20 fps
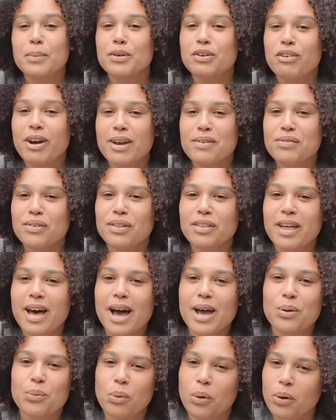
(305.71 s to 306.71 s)
grateful that
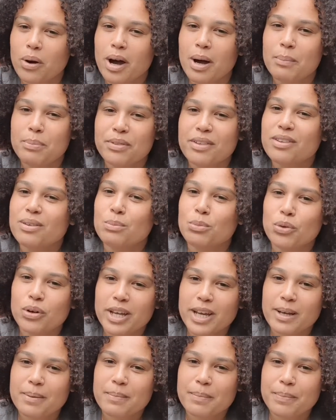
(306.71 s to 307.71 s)
I woke up this
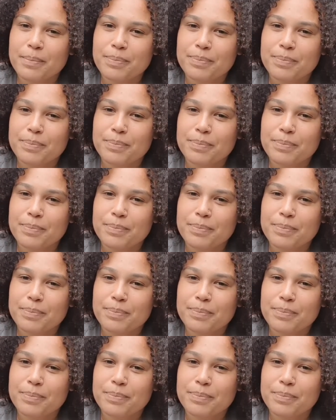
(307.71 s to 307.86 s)
morning.